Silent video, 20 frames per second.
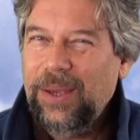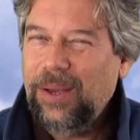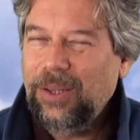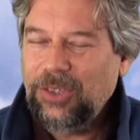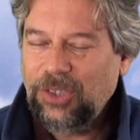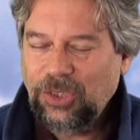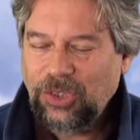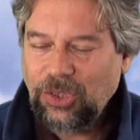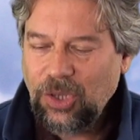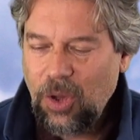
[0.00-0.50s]

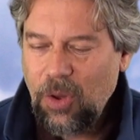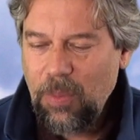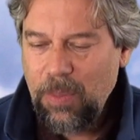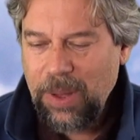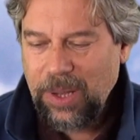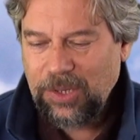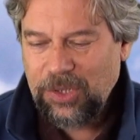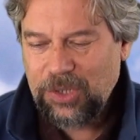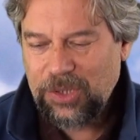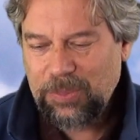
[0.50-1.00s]
So
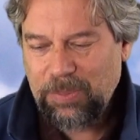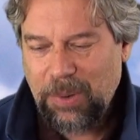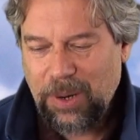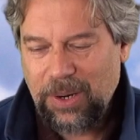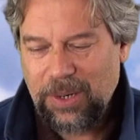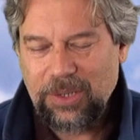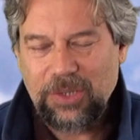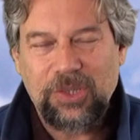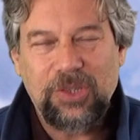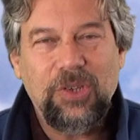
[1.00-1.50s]
much
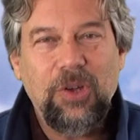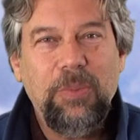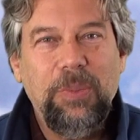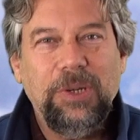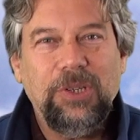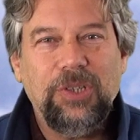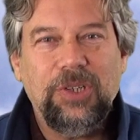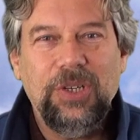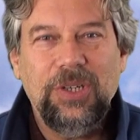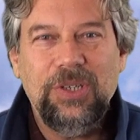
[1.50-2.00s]
smart, so
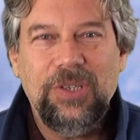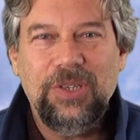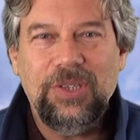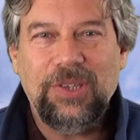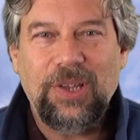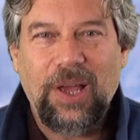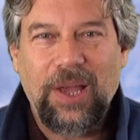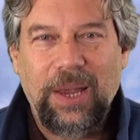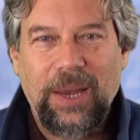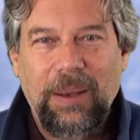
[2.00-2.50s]
much good
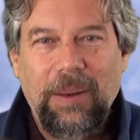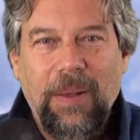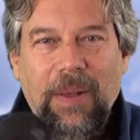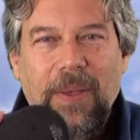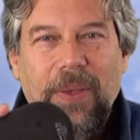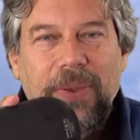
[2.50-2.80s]
design.